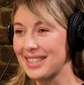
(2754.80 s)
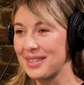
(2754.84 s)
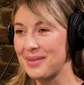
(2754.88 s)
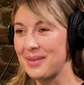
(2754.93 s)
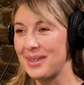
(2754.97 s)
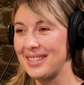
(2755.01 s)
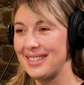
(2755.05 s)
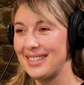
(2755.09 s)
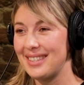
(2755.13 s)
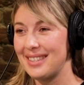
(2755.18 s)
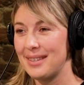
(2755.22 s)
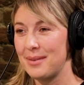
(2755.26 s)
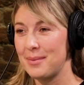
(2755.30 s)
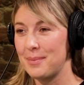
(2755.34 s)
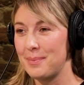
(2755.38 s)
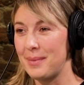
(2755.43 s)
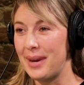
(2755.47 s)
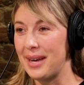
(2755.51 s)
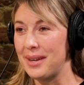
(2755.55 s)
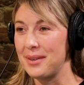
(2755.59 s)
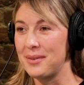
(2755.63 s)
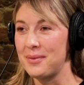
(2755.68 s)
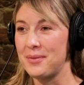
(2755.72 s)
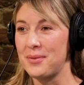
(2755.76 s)
so much,
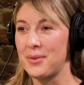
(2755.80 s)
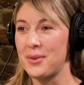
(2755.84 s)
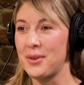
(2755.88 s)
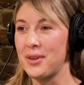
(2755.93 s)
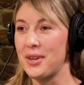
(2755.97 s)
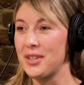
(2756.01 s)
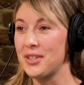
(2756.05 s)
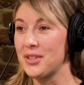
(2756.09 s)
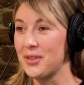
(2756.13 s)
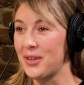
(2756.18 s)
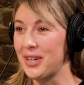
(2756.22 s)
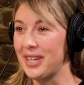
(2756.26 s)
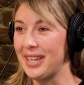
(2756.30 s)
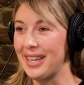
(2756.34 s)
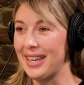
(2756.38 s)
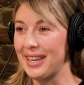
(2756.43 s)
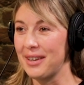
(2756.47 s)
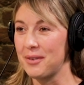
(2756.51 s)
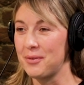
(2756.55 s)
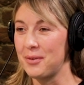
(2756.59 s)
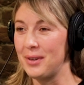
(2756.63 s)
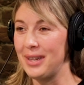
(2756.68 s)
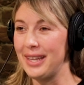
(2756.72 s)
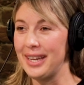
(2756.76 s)
Matt, for
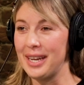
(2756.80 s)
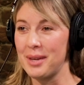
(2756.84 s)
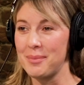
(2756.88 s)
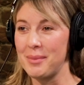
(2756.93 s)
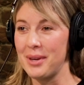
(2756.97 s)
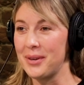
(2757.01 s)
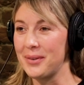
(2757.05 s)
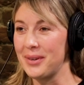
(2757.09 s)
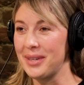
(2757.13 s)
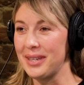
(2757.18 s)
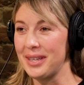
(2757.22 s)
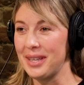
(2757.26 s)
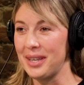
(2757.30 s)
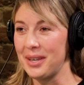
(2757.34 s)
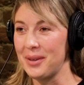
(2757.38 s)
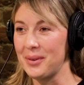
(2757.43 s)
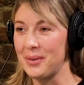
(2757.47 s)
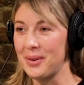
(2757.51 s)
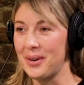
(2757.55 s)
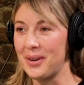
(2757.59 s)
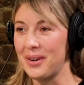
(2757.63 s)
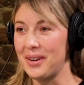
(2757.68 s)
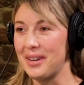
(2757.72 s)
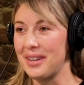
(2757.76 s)
joining, for letting me grill
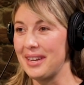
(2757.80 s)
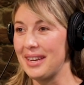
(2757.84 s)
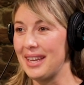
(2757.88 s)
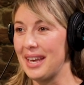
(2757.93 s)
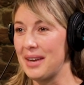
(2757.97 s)
you on